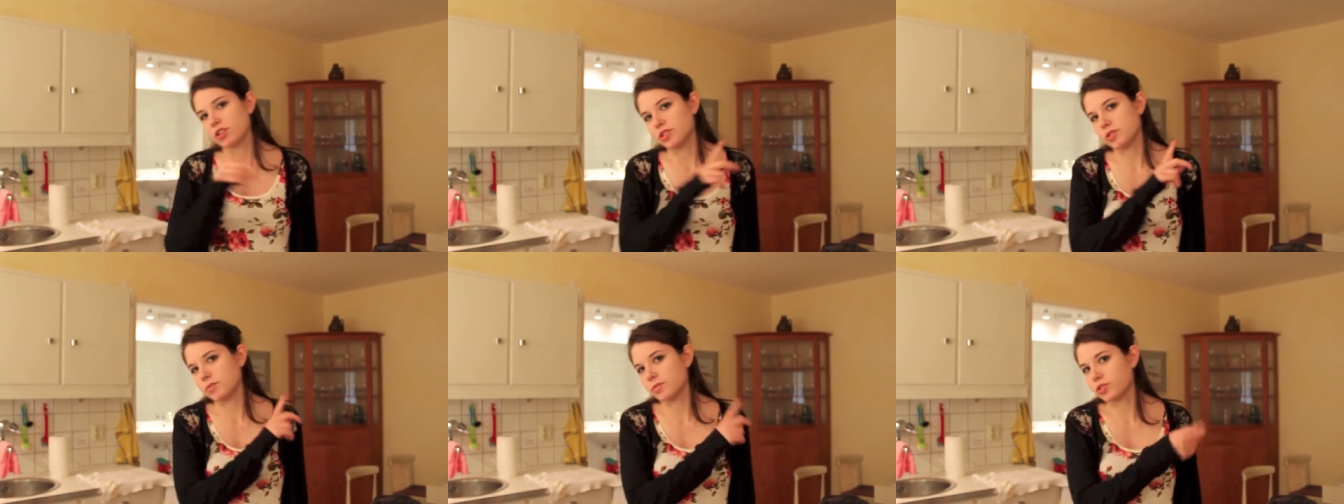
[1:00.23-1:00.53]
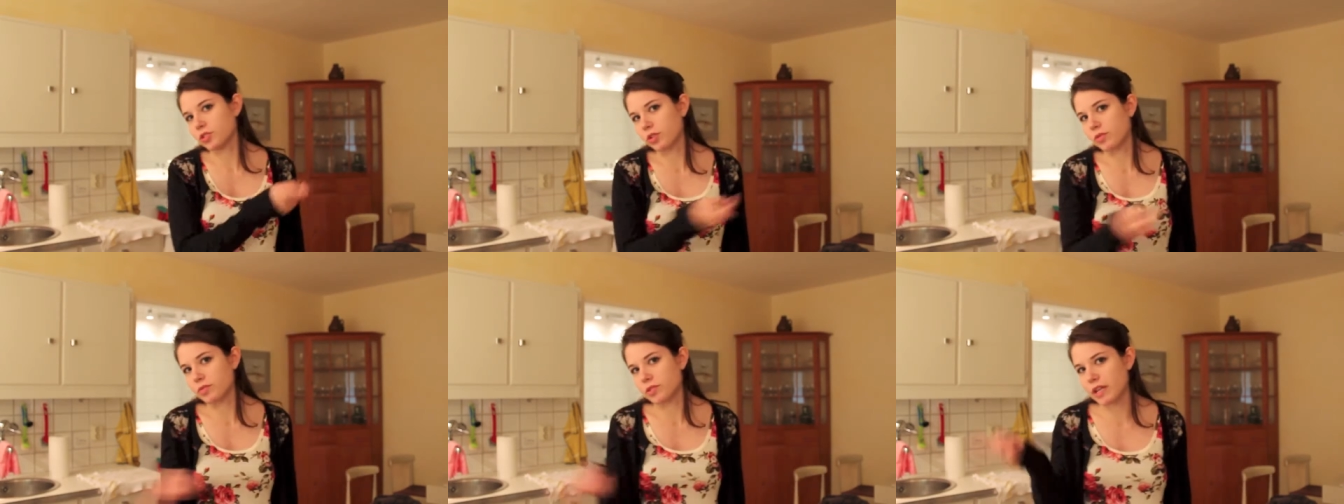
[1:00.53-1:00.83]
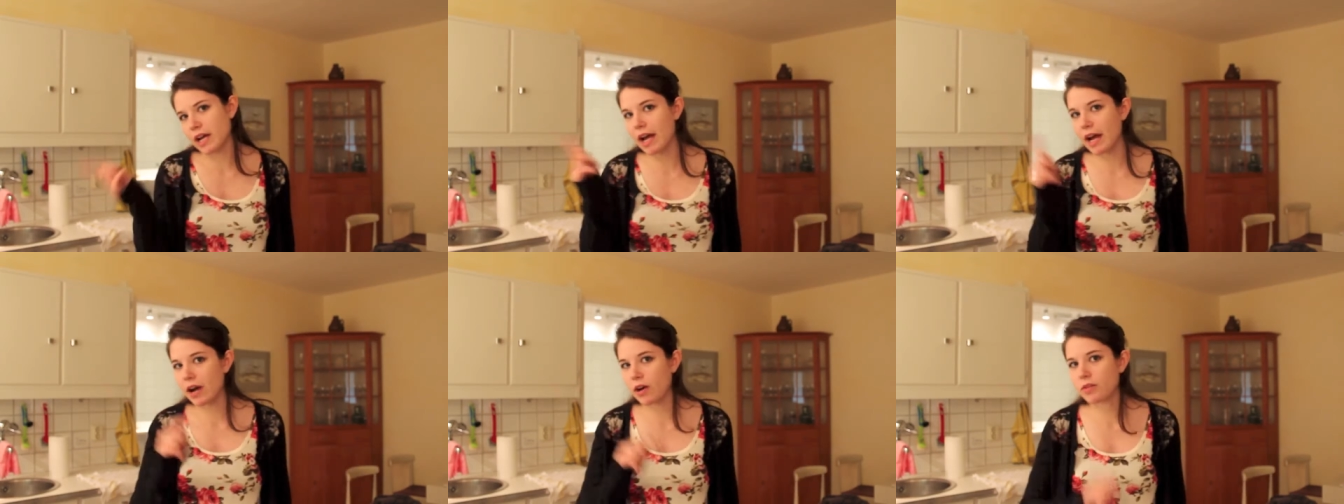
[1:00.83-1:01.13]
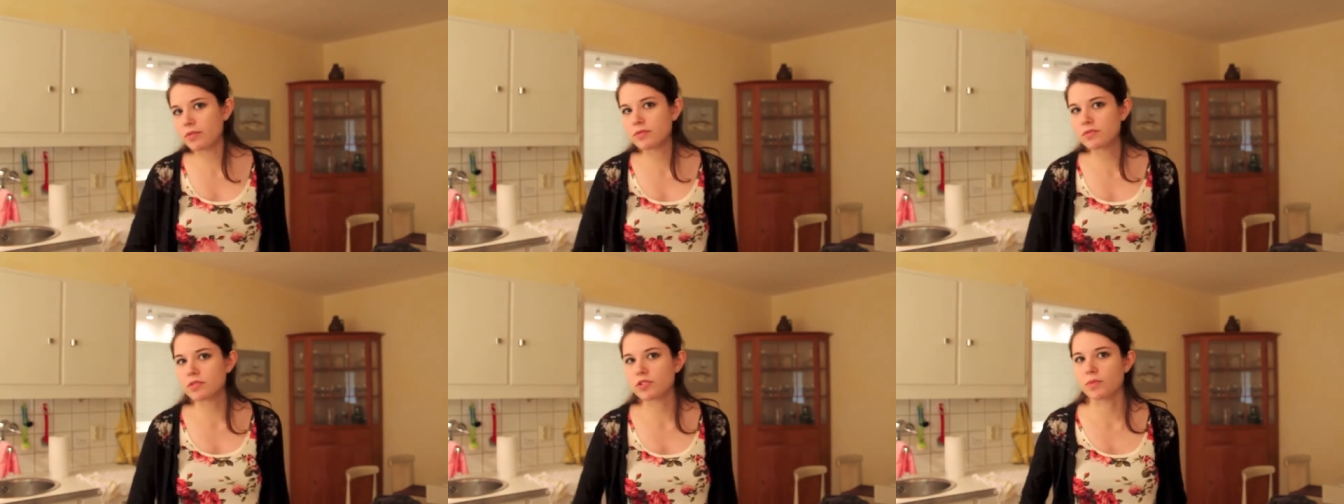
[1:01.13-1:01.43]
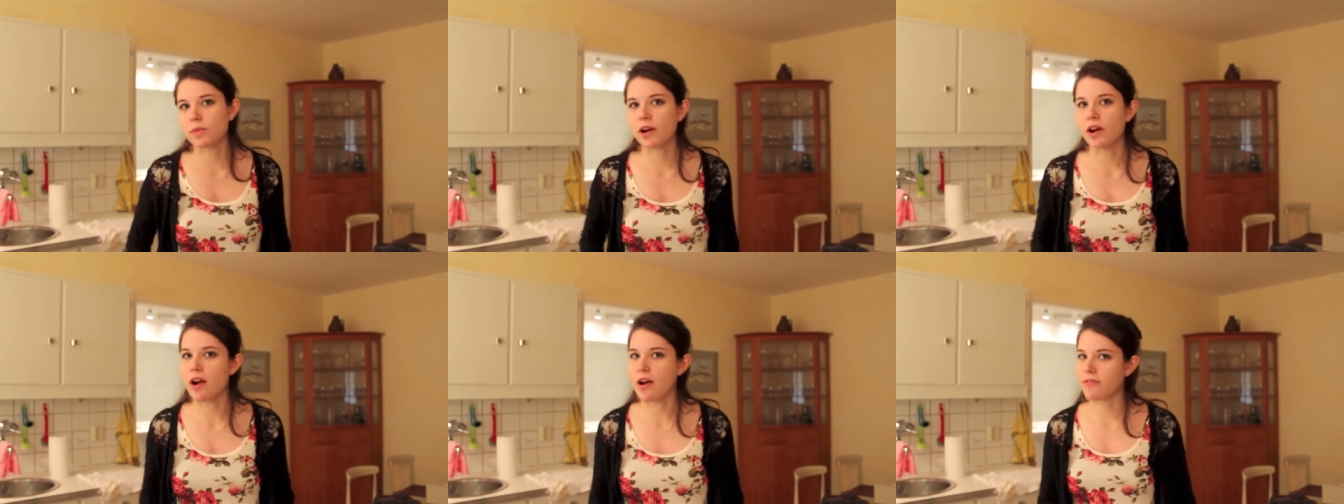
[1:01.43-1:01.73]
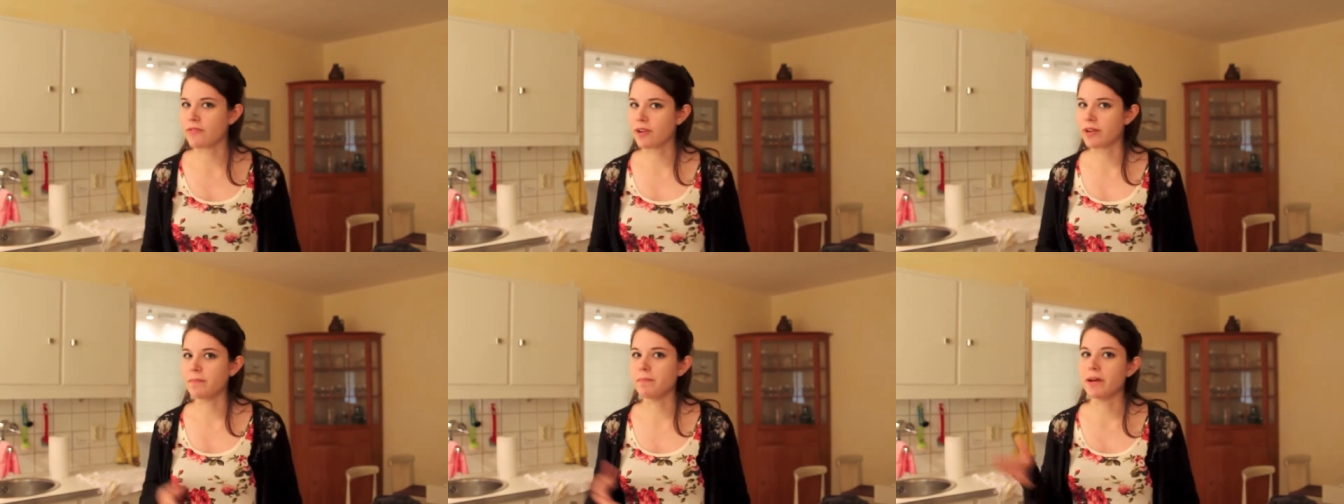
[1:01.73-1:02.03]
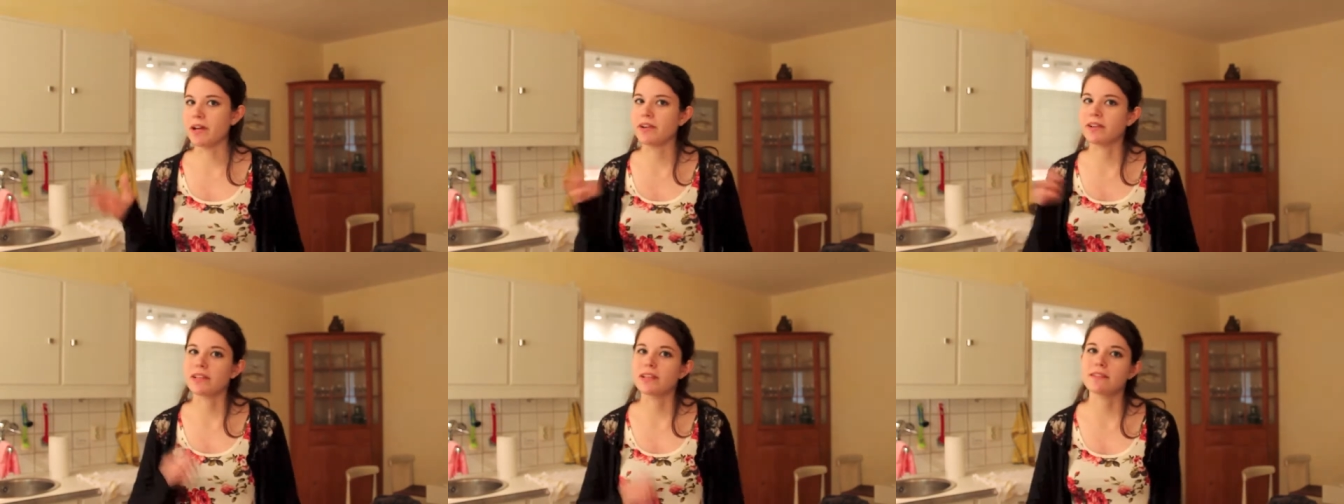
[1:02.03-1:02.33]
She will go down to where our friend
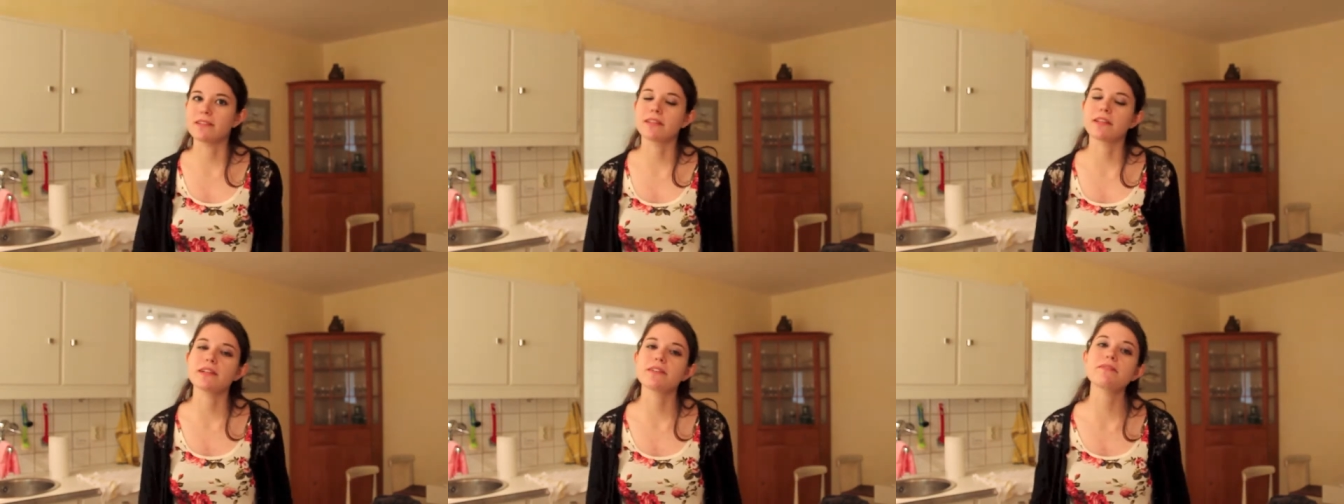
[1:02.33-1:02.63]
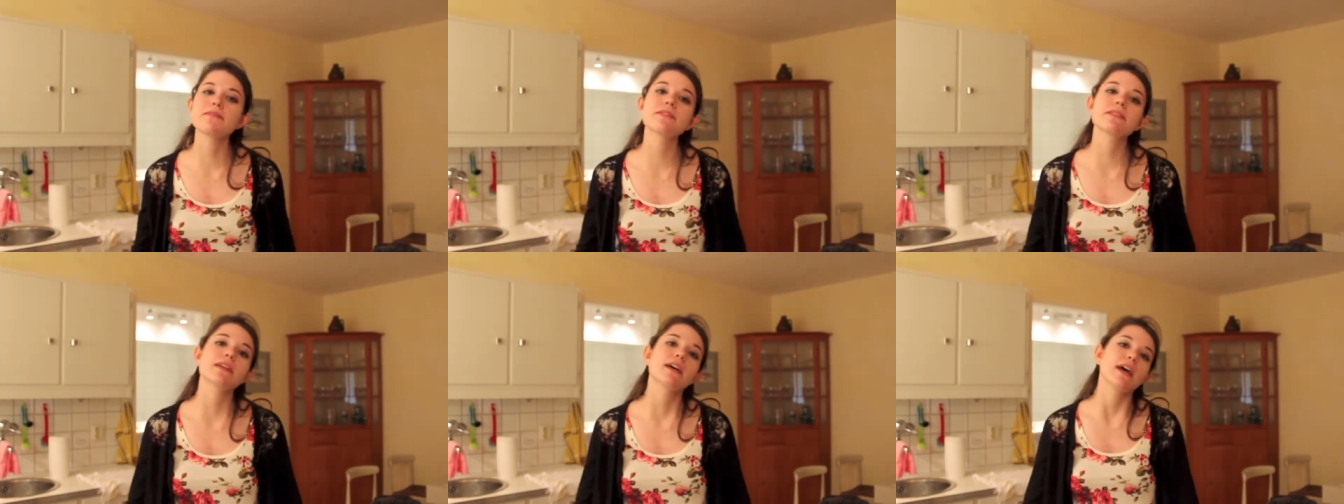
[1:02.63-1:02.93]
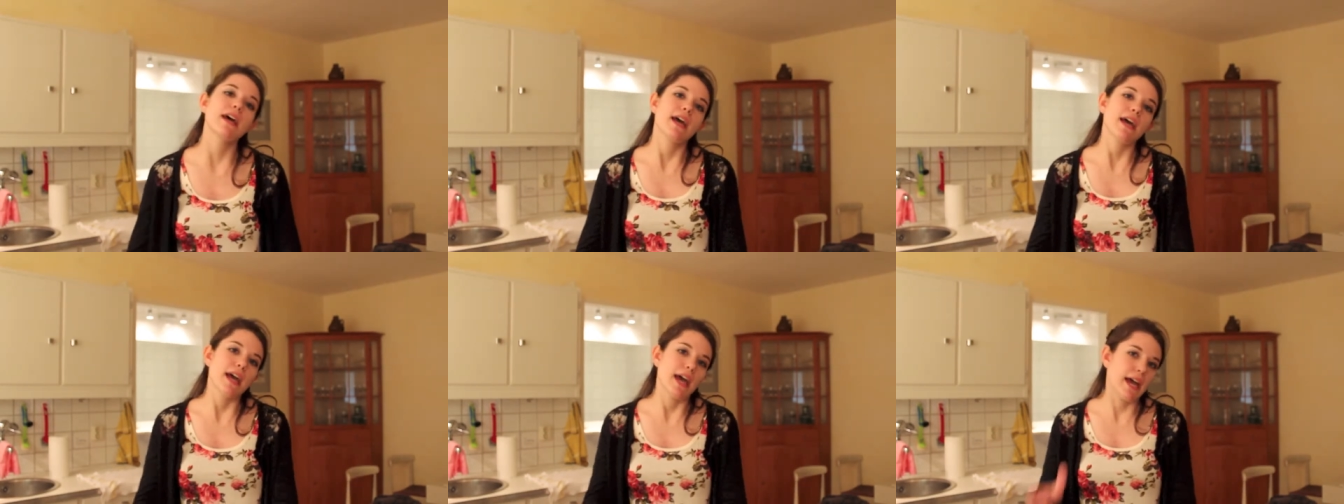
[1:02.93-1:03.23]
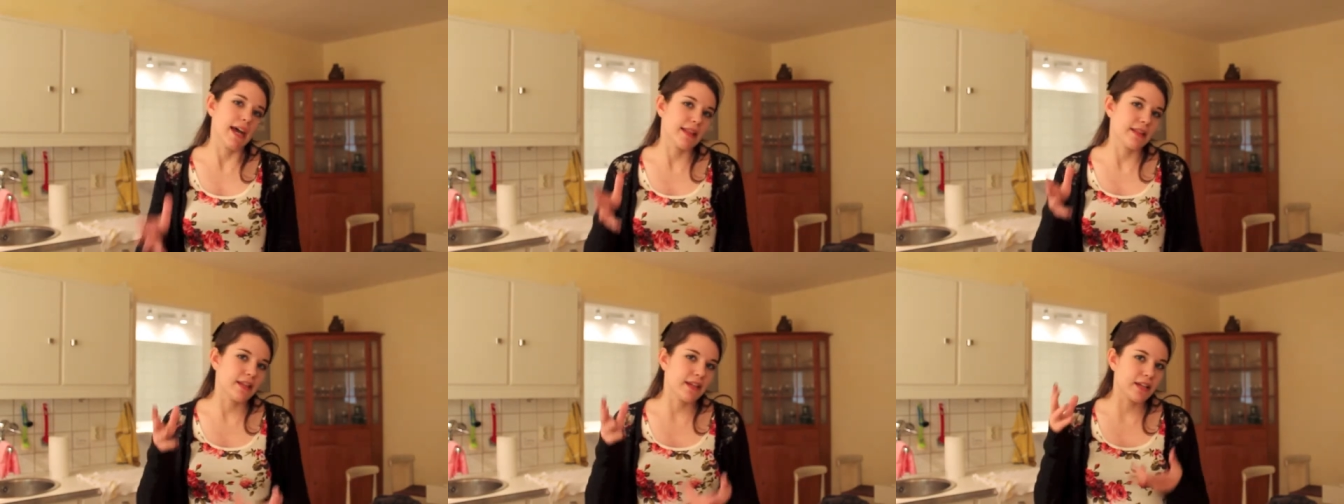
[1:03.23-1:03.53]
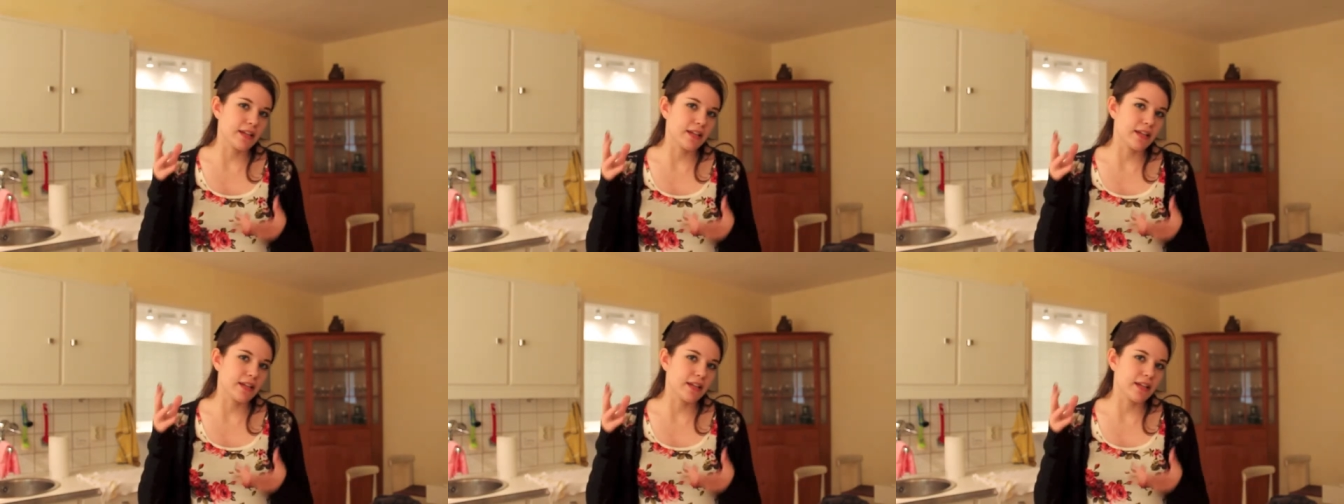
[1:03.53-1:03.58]
Birgit lives. And